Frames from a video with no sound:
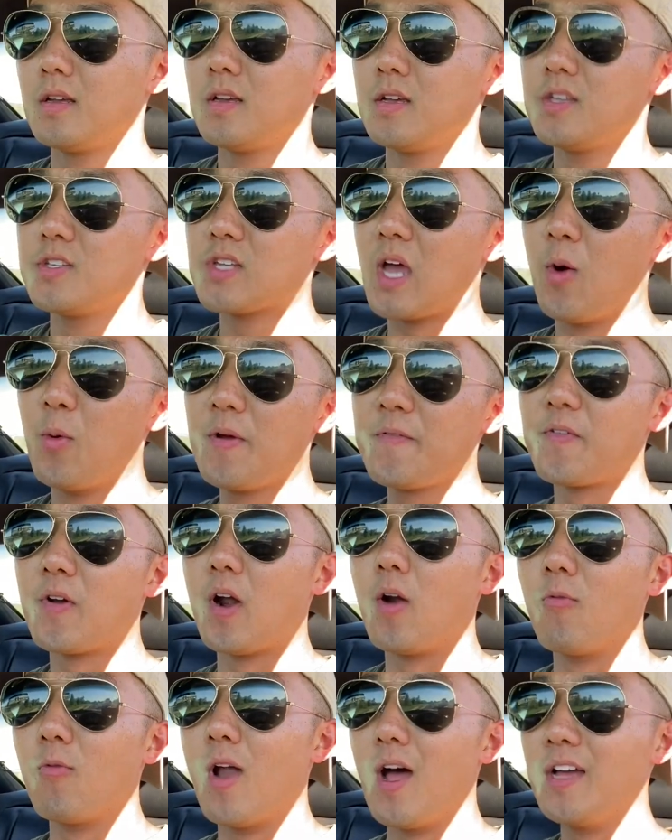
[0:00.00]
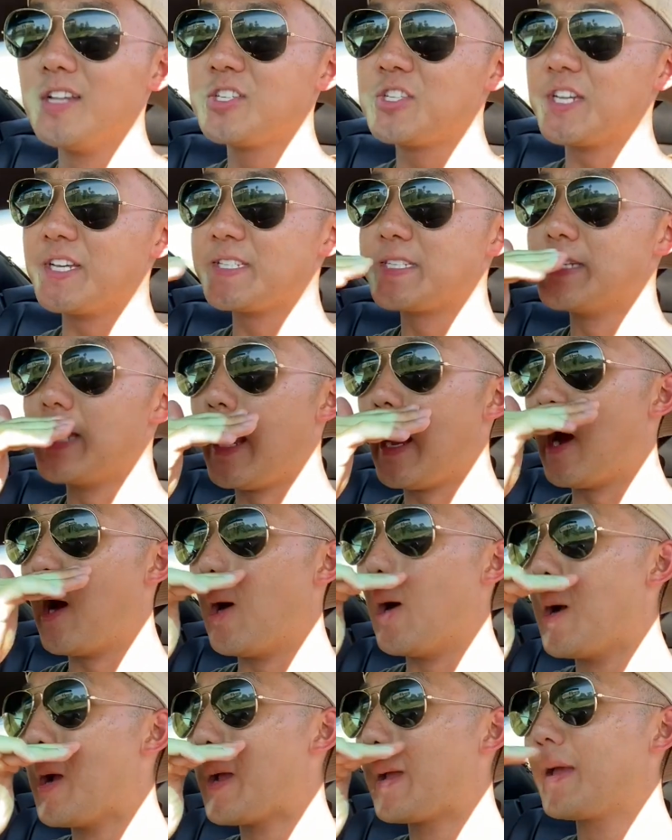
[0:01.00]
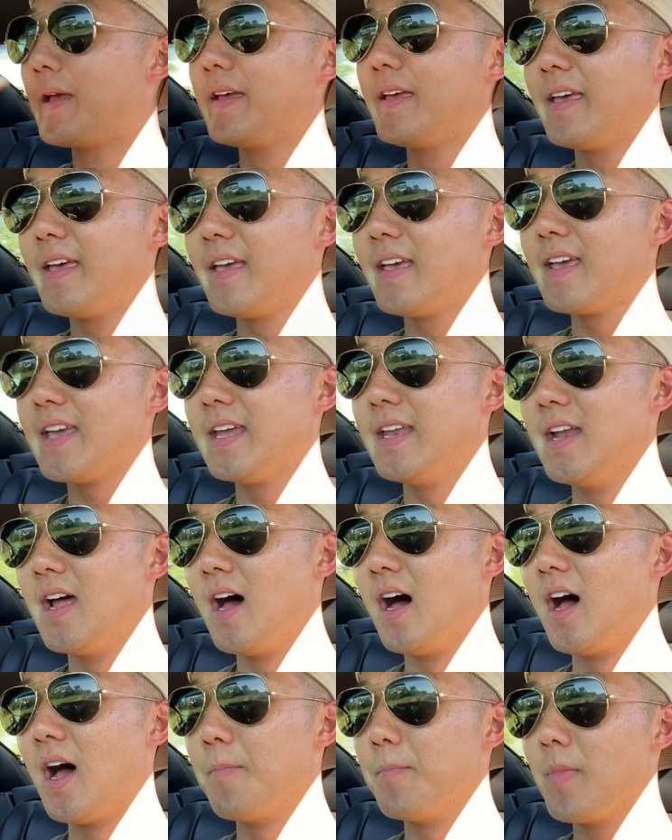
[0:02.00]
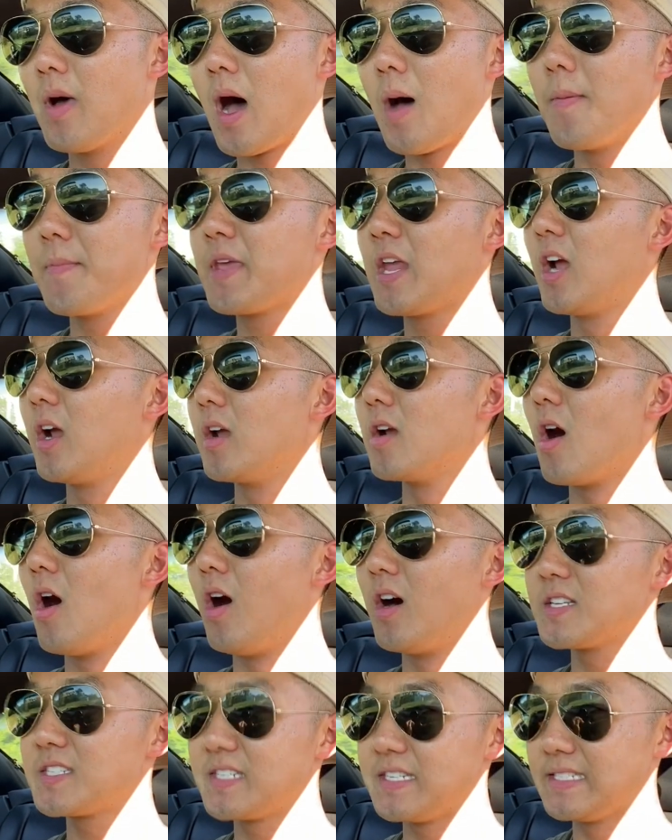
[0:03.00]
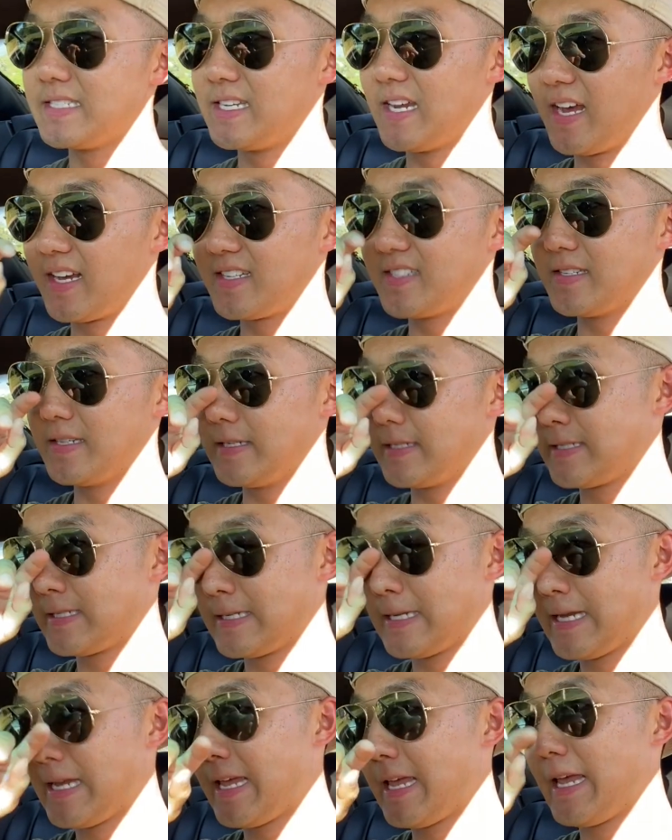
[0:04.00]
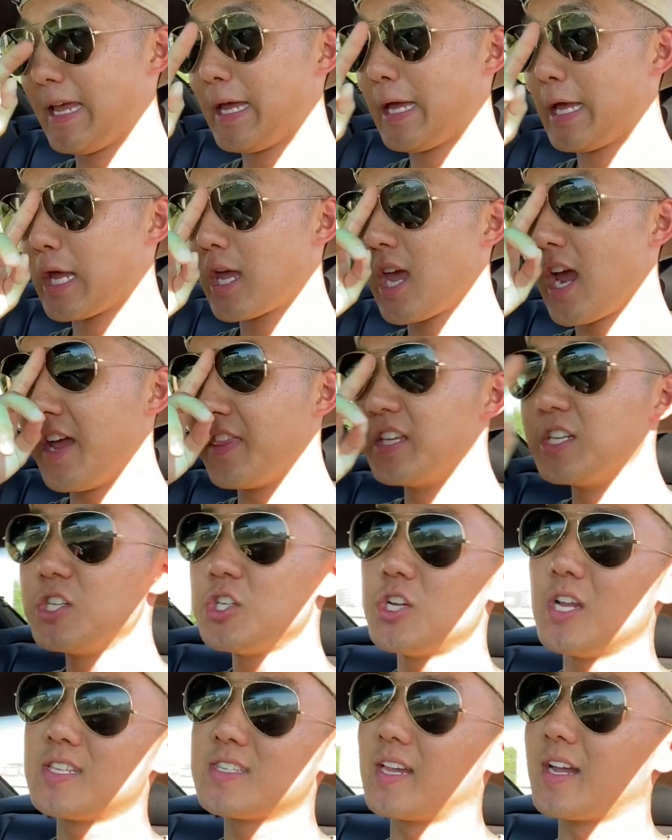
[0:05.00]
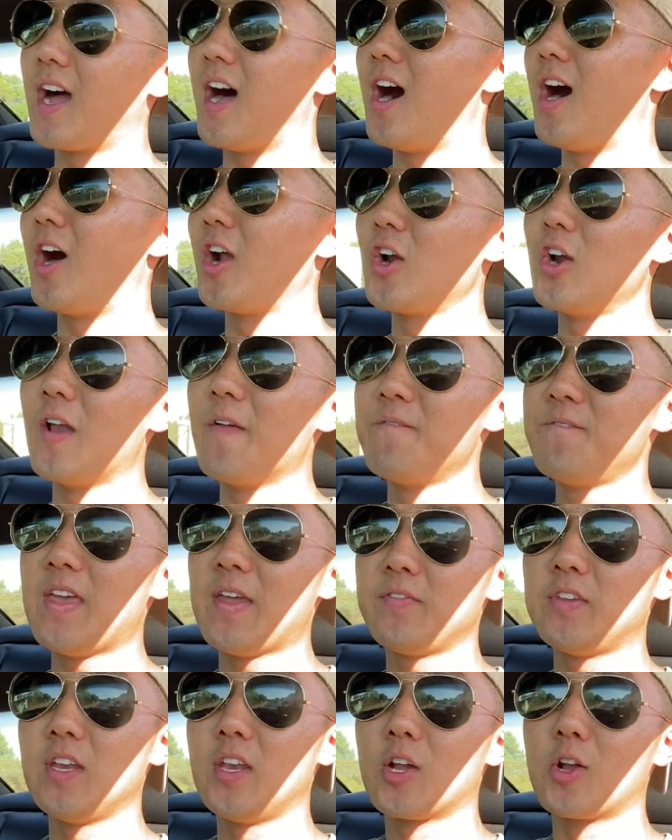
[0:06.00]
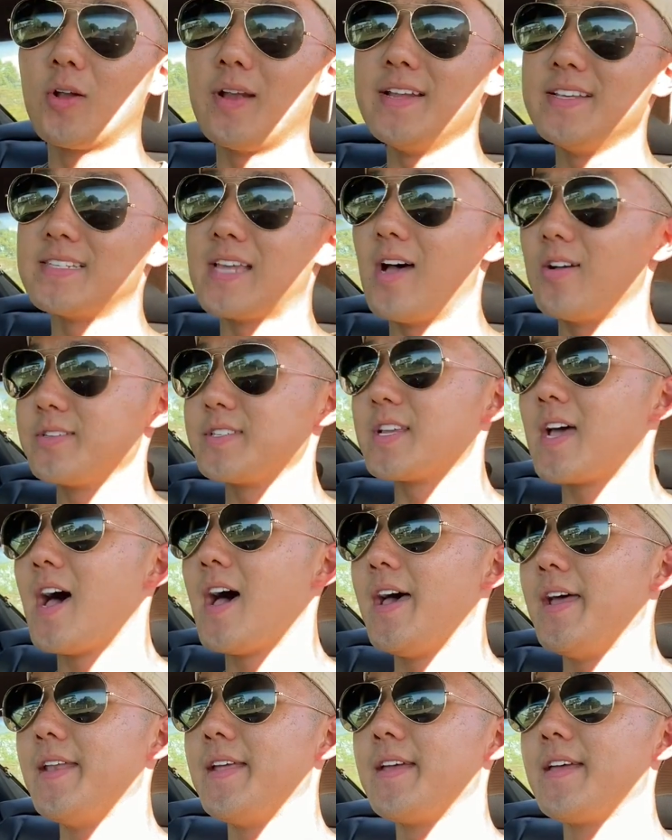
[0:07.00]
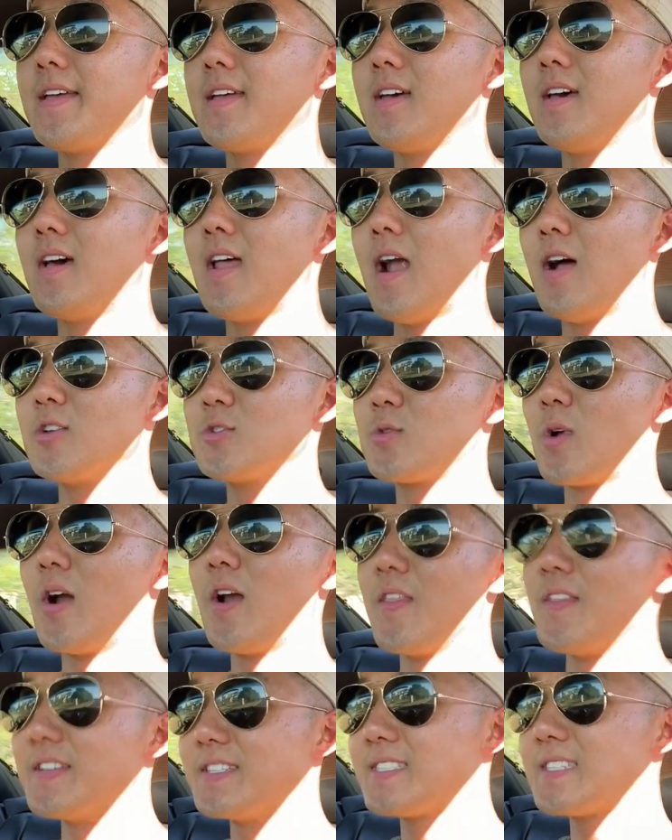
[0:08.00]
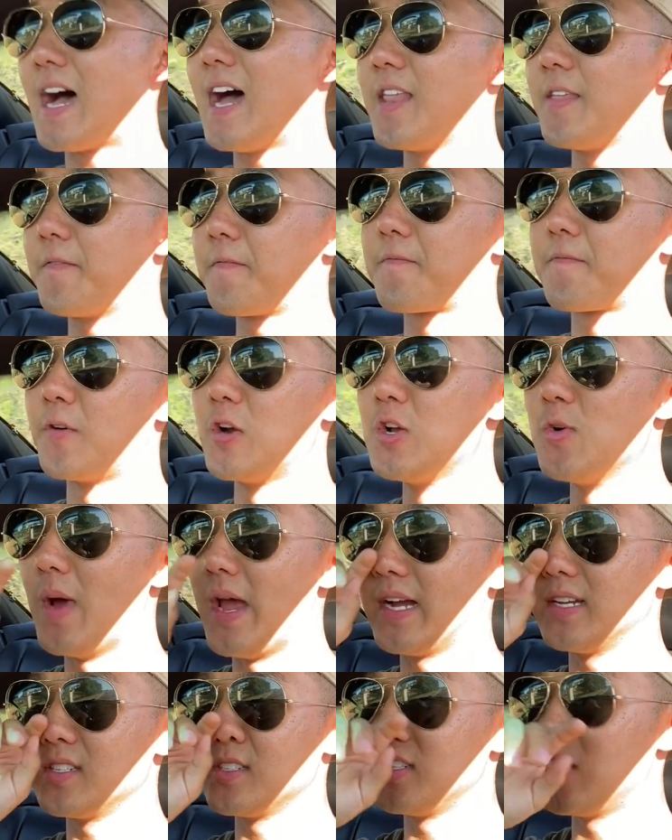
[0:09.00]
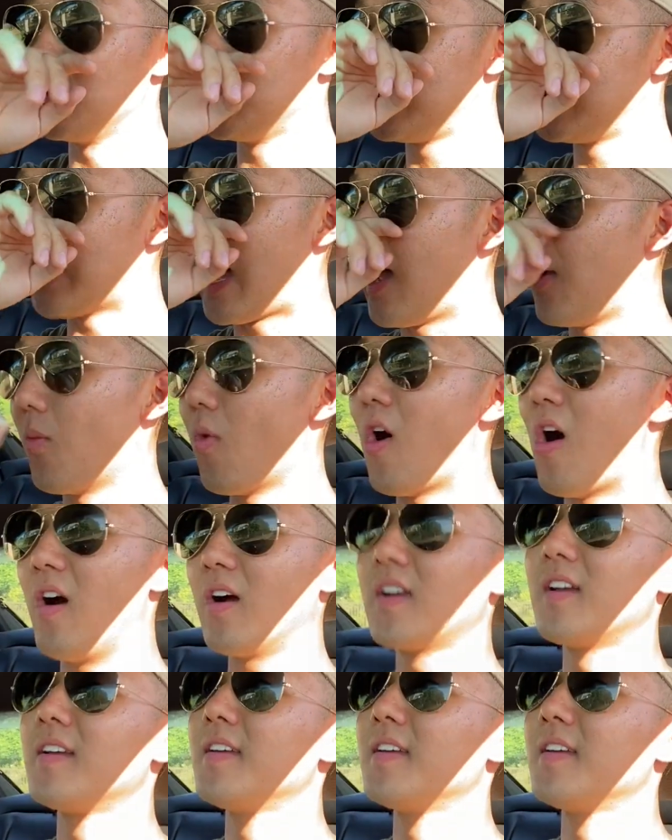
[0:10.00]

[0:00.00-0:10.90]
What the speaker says: So I went for a run just now, and I'm here in Austin, Texas, and this shit's like 150 degrees outside. I was running on the side of the freeway because there's no sidewalk.